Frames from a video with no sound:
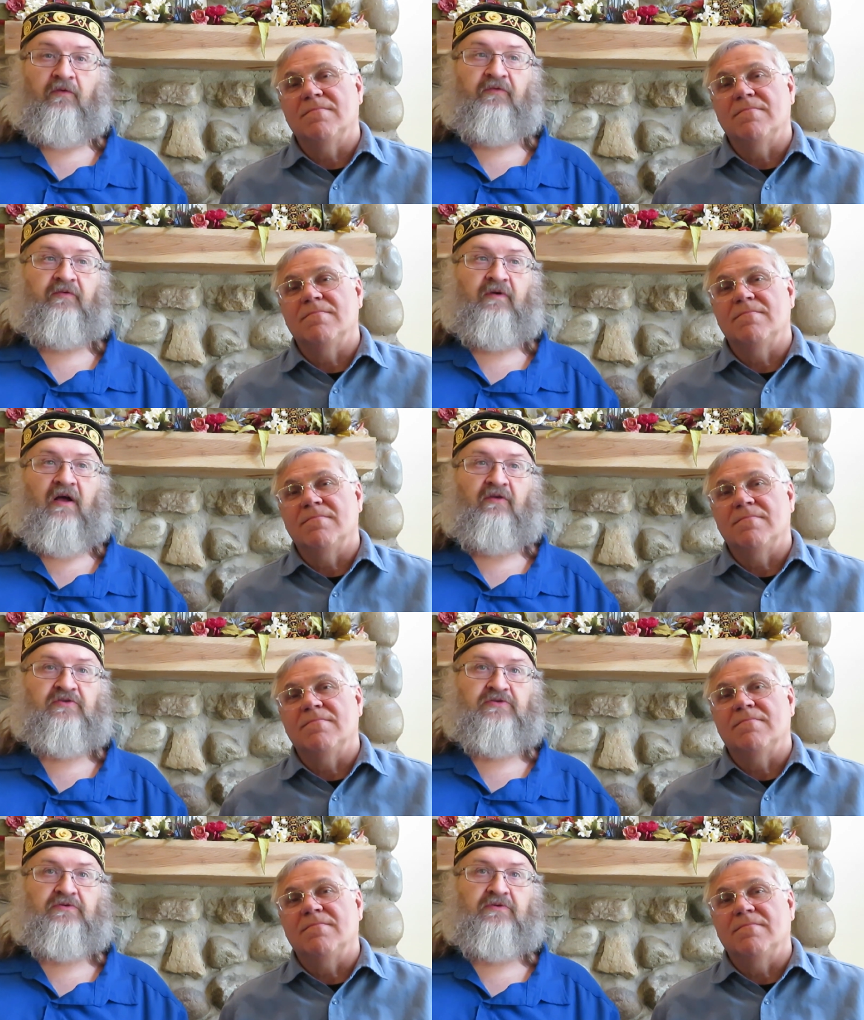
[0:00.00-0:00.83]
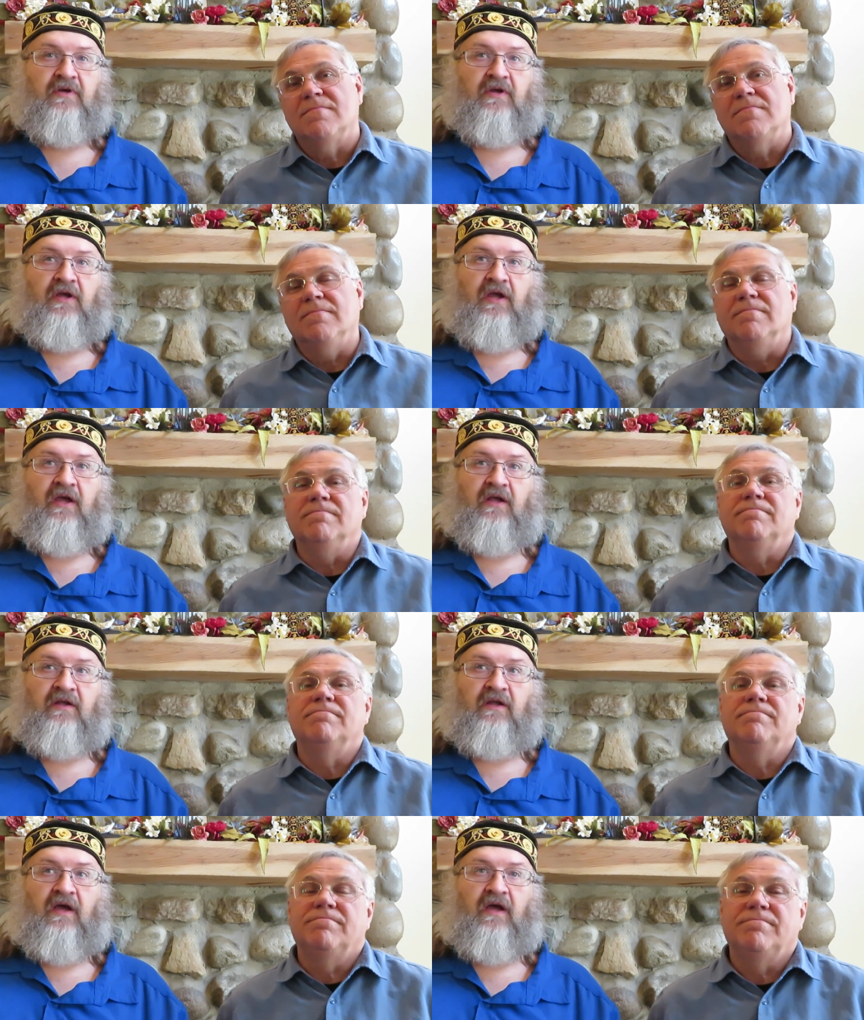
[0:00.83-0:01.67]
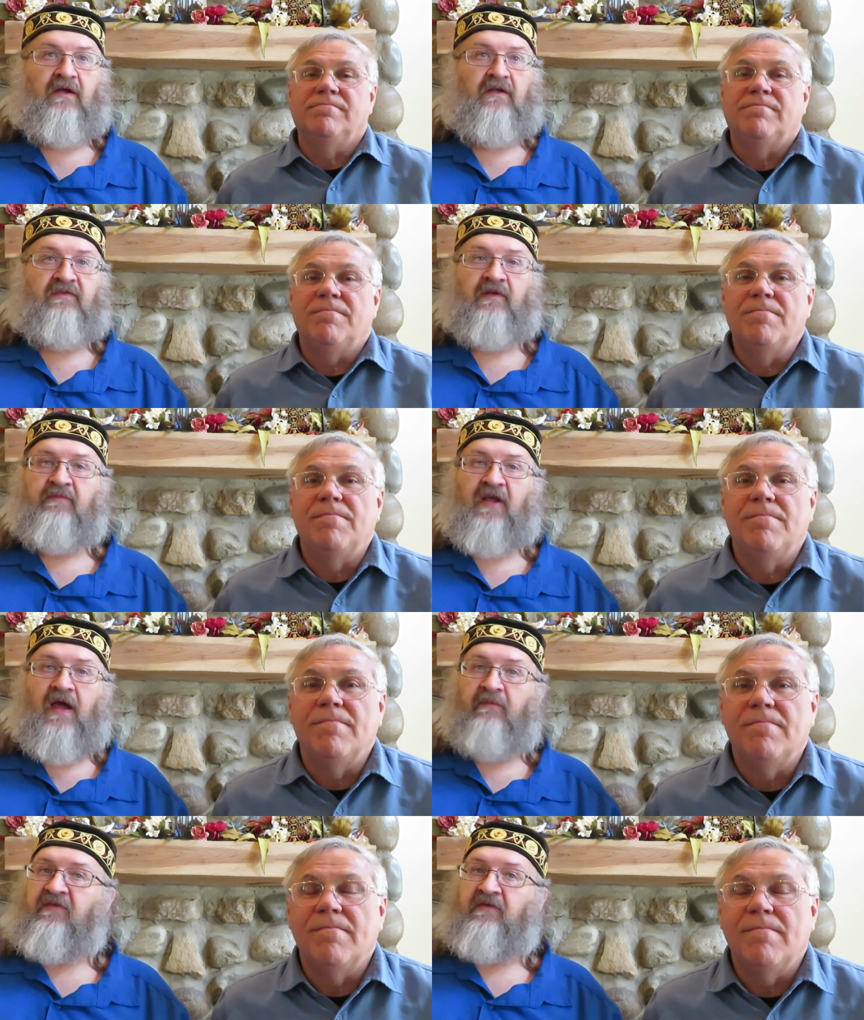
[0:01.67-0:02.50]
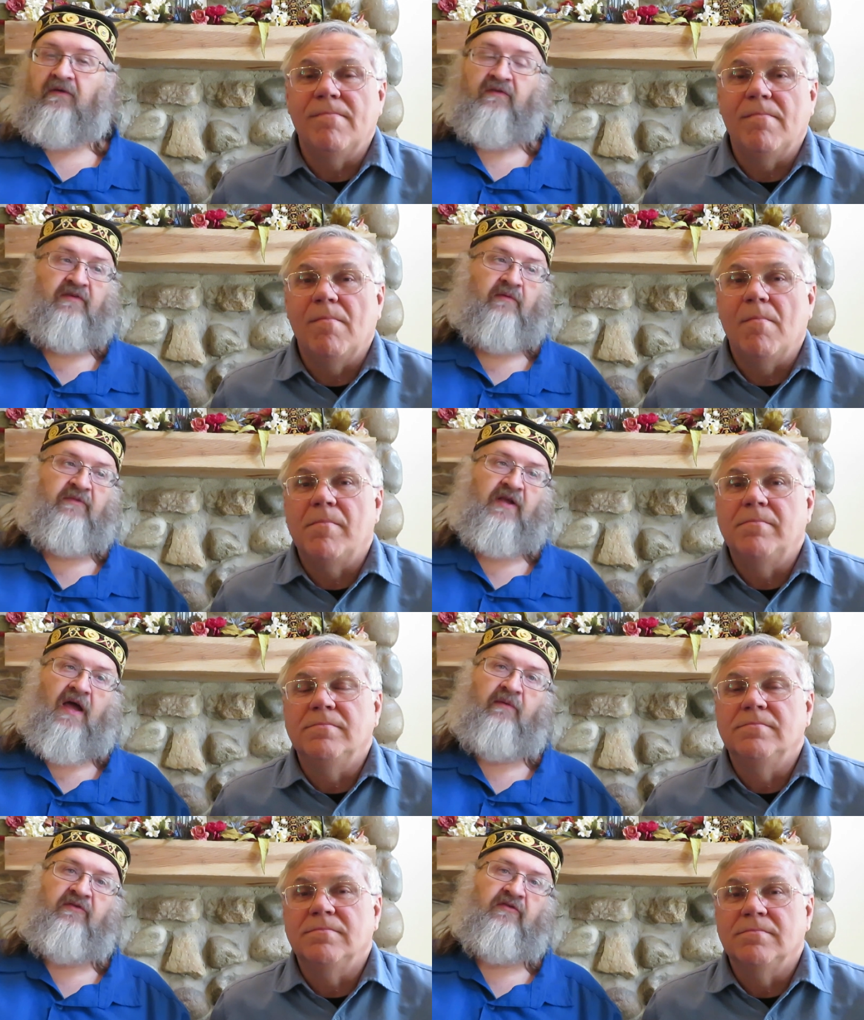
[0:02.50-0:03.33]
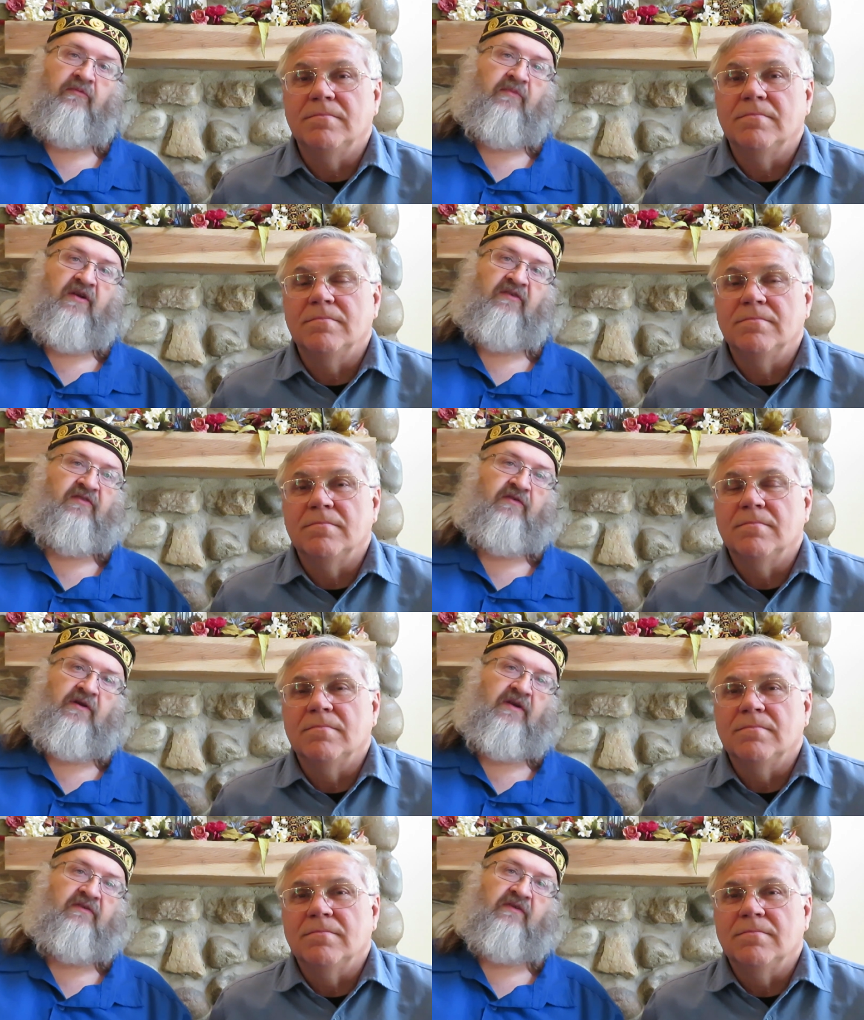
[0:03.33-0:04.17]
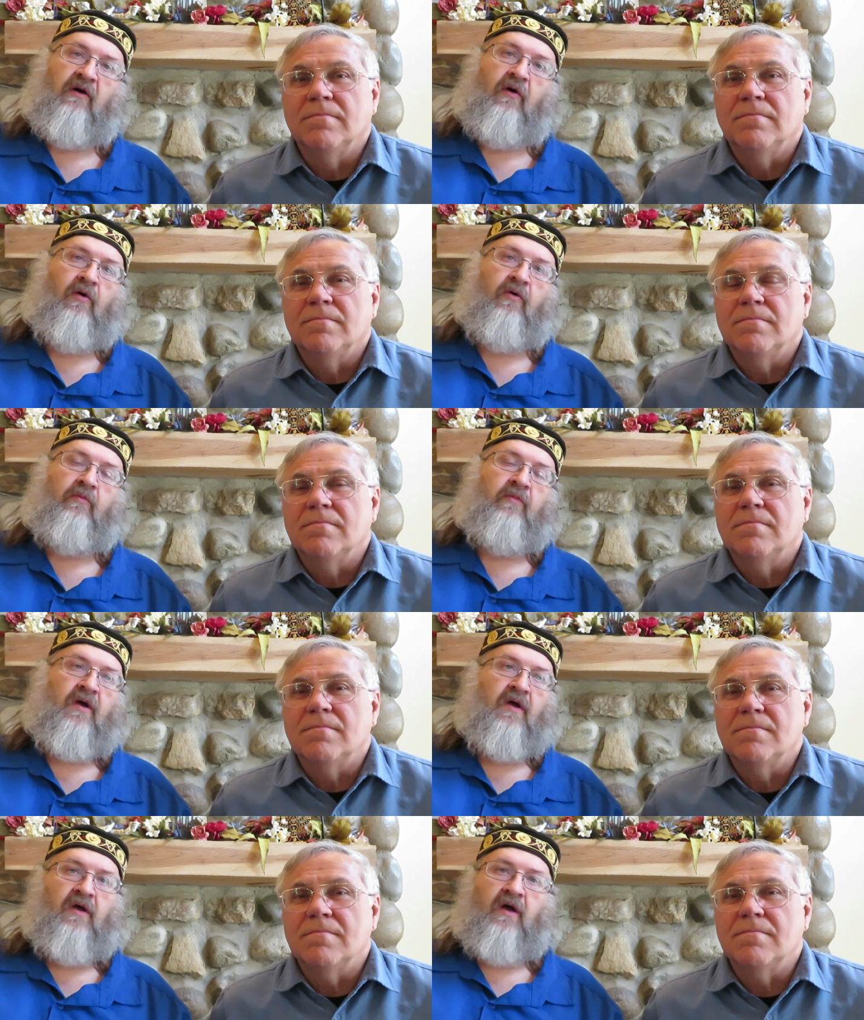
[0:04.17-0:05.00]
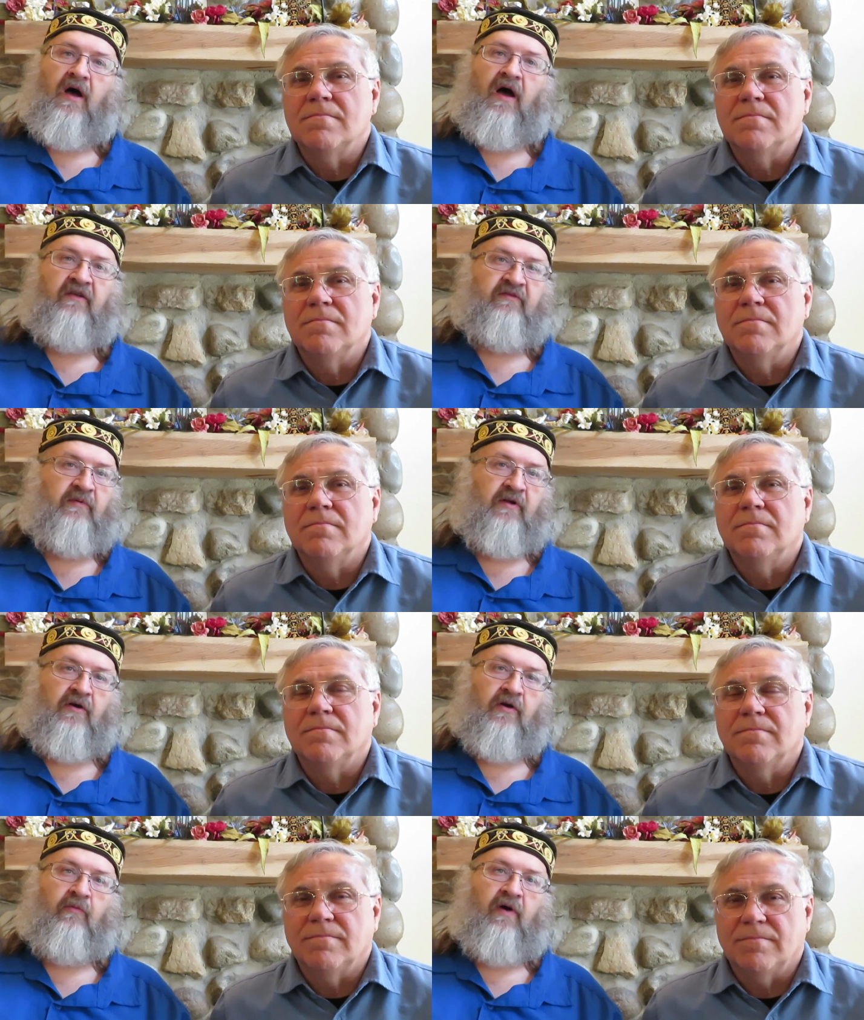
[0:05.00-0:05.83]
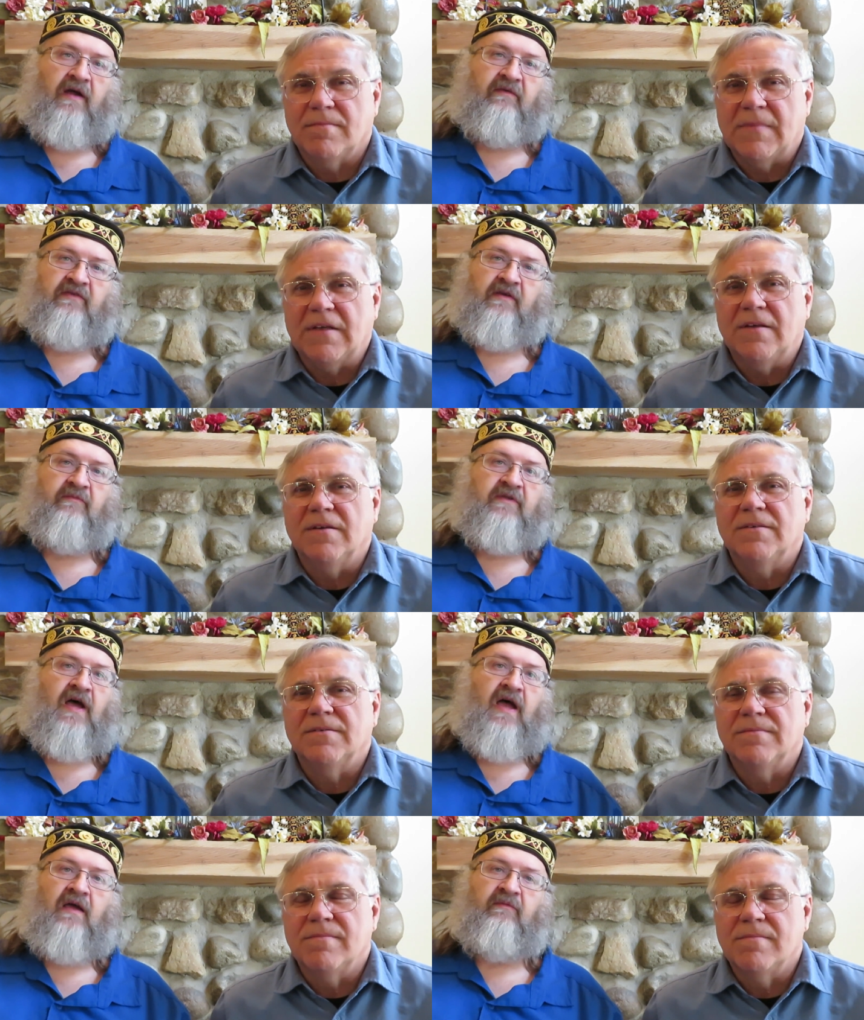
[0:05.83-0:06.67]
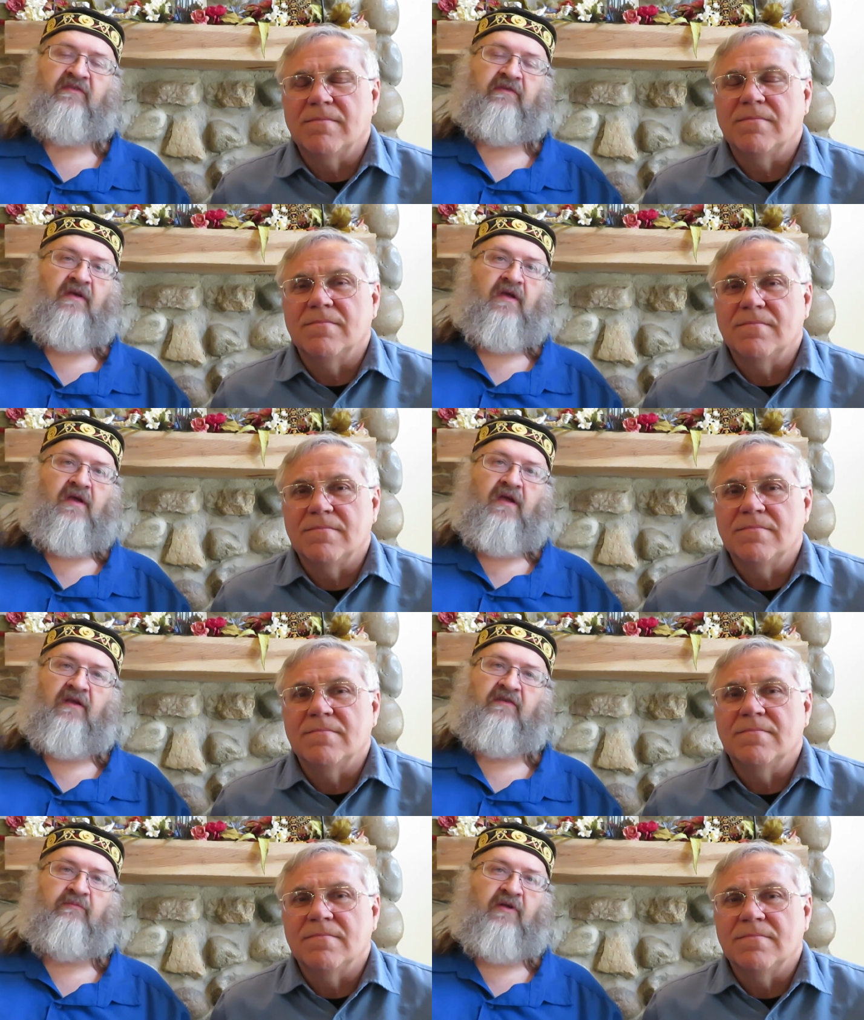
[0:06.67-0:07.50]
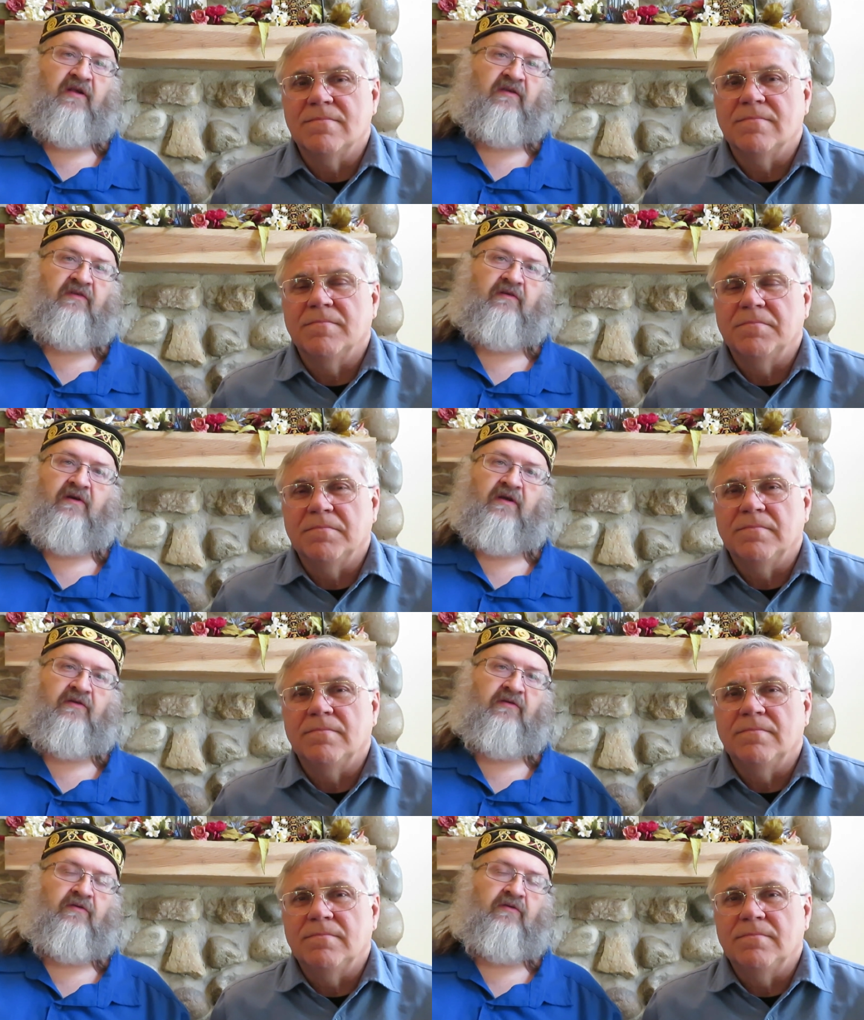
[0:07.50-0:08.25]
Speaker 1: those around you. Mm-hmm. And uh, sometimes, sometimes your ministry is at home, a husband or a wife. Mm-hmm. Sometimes it's ministering